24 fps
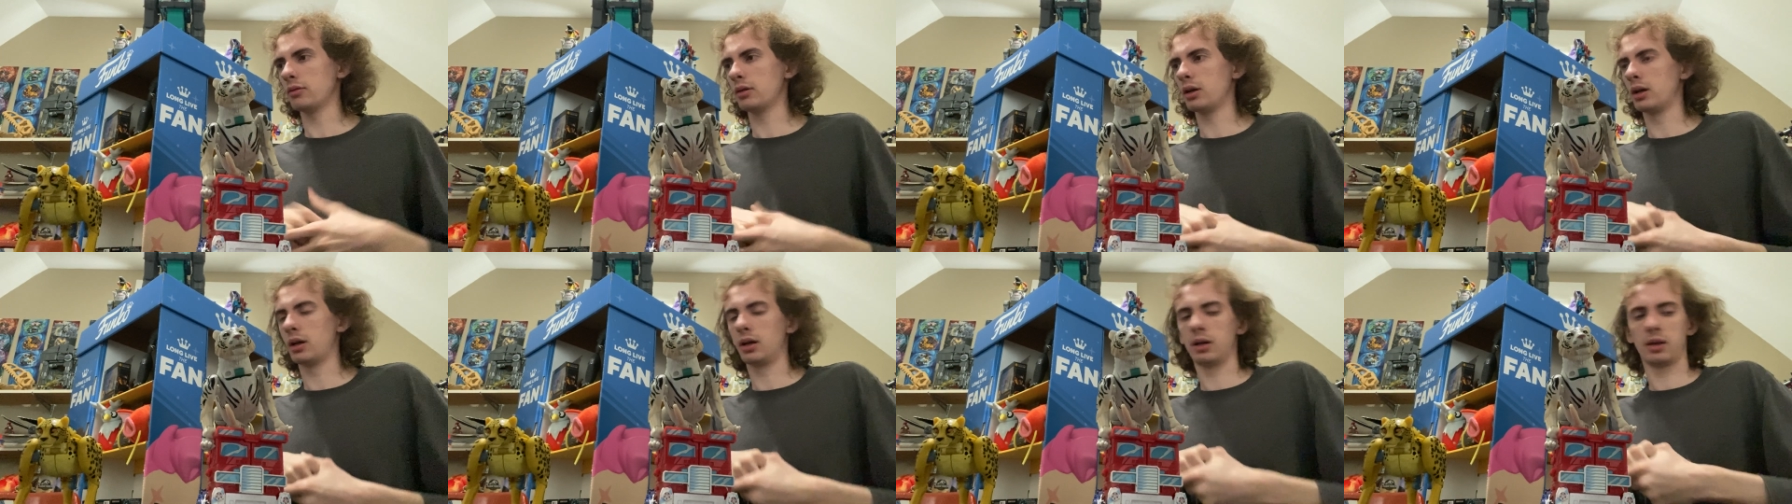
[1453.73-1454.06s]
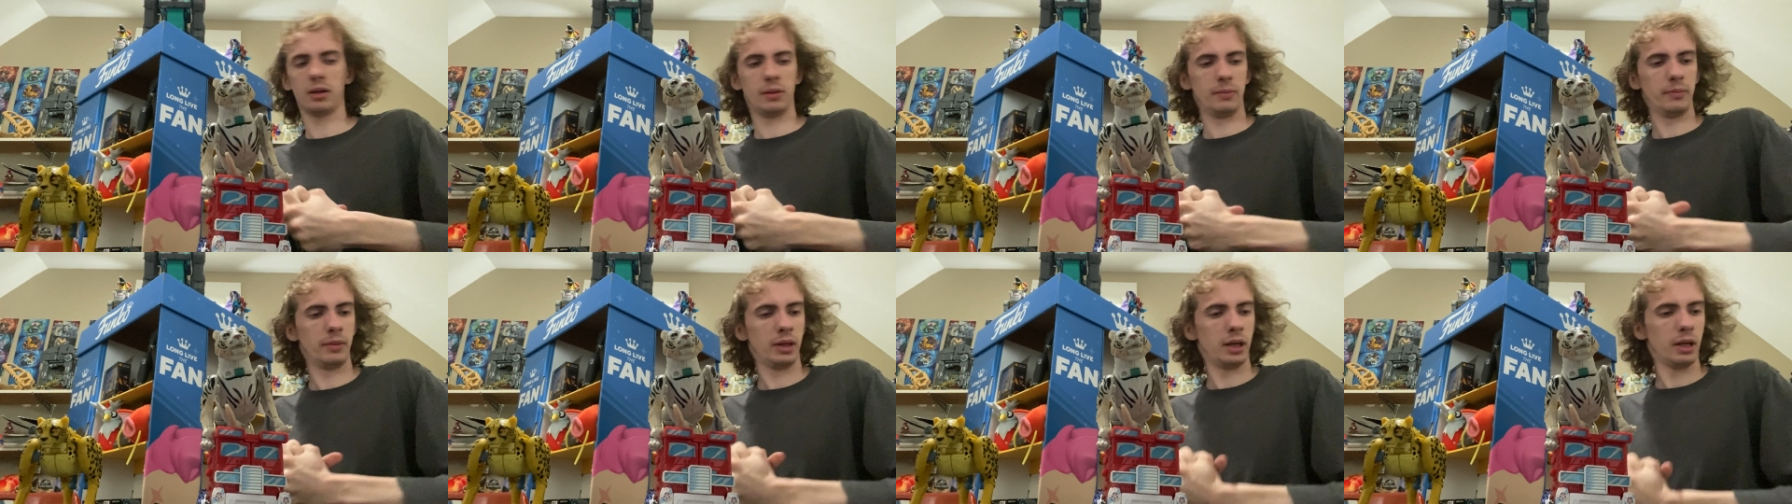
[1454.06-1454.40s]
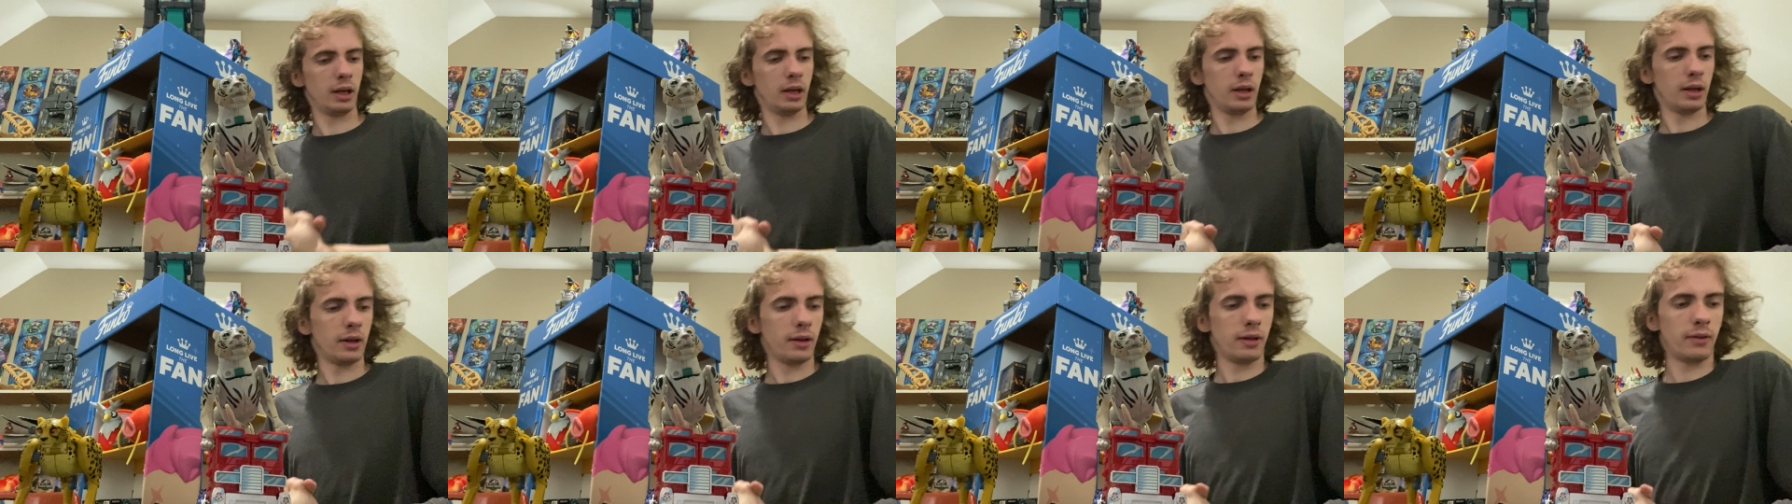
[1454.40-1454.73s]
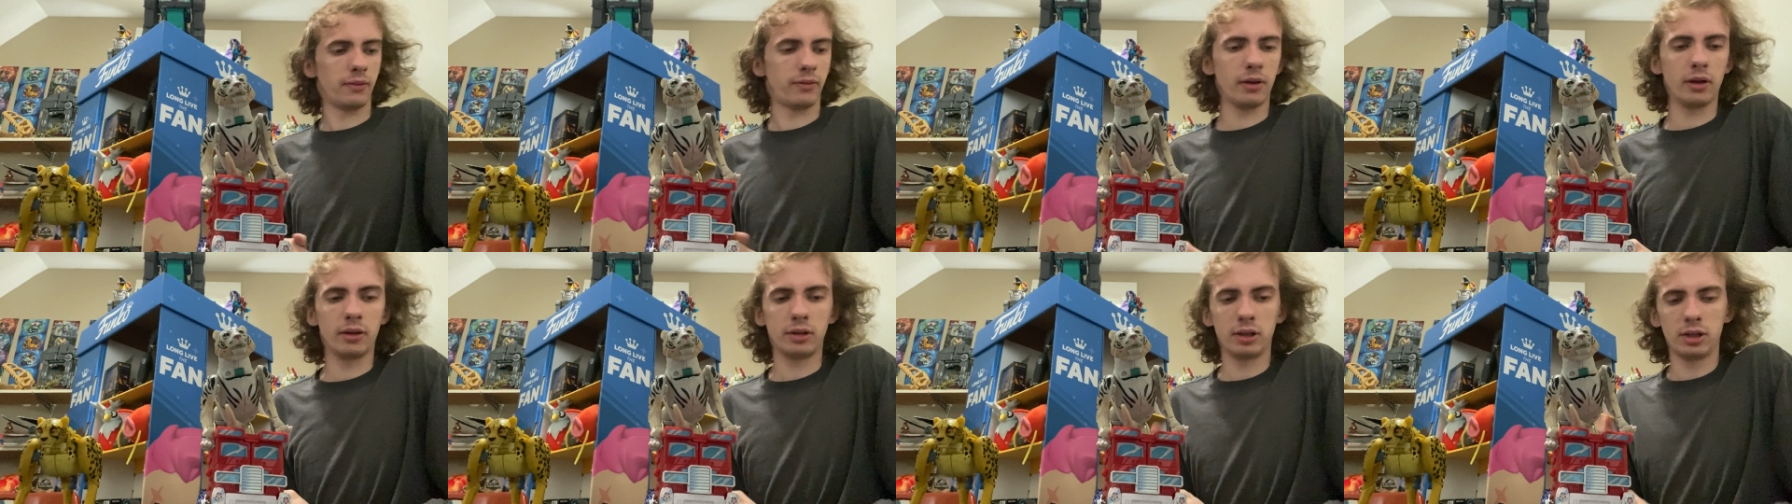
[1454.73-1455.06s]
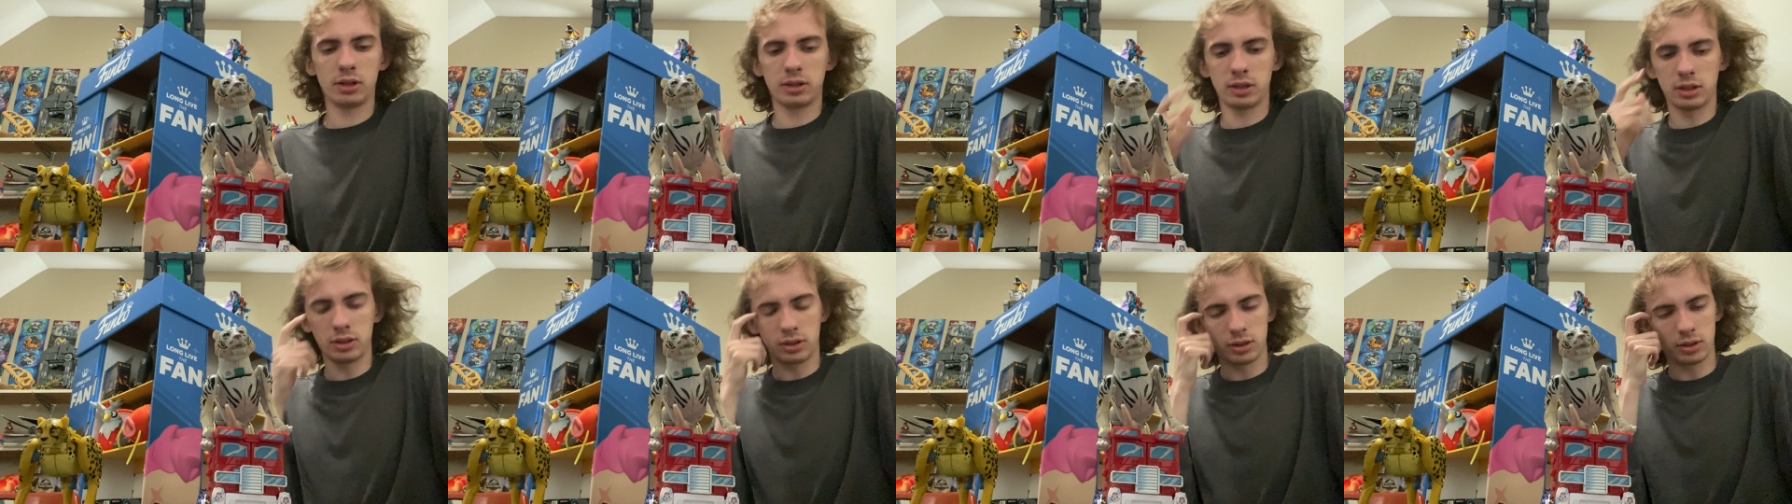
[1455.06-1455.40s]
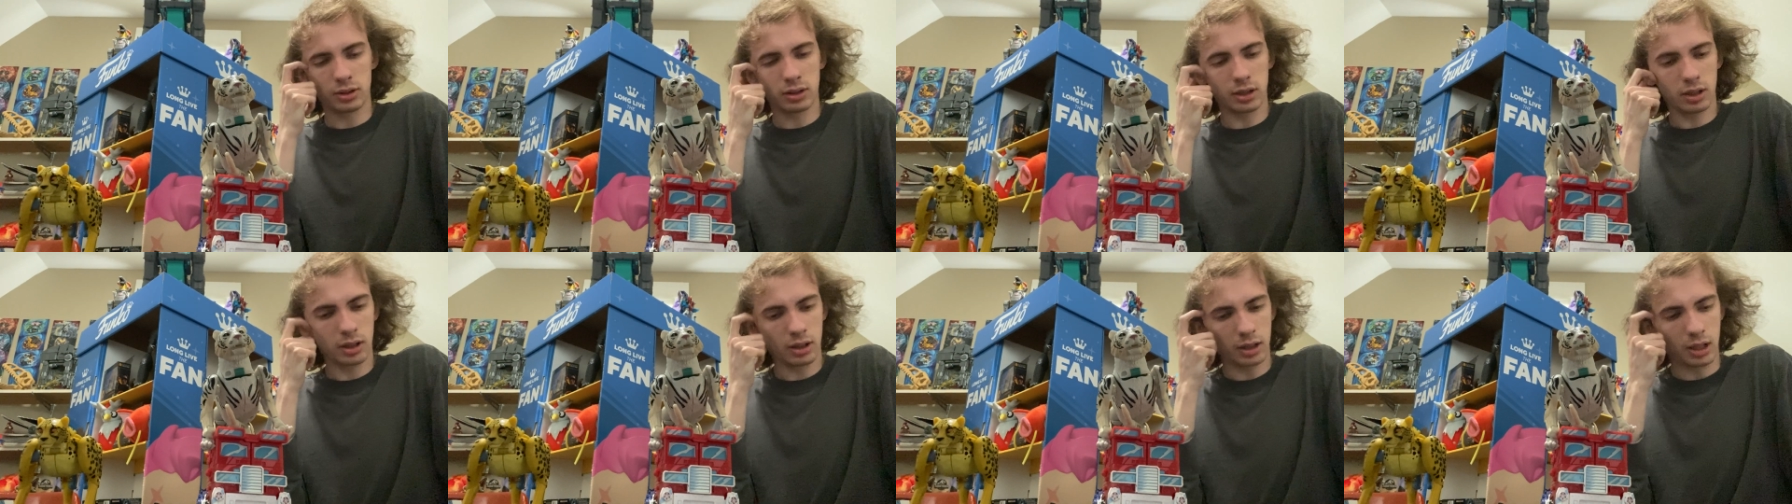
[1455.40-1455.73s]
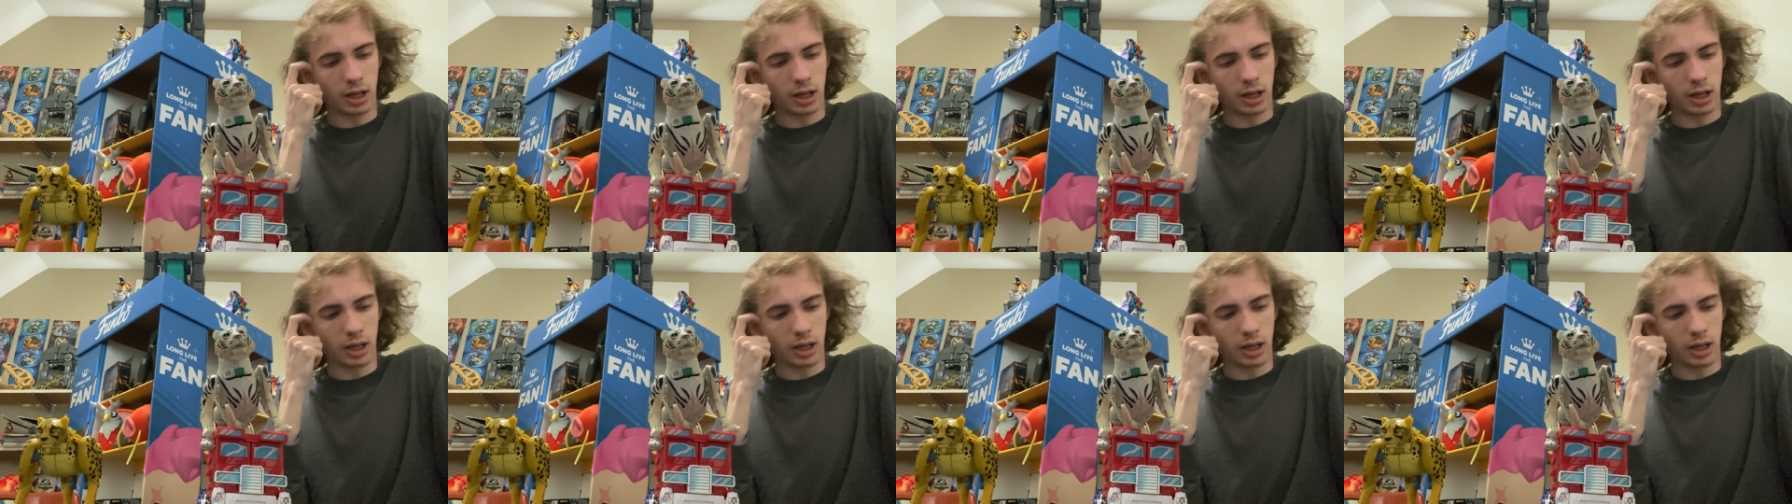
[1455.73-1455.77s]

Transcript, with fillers: Um, if you found this interesting,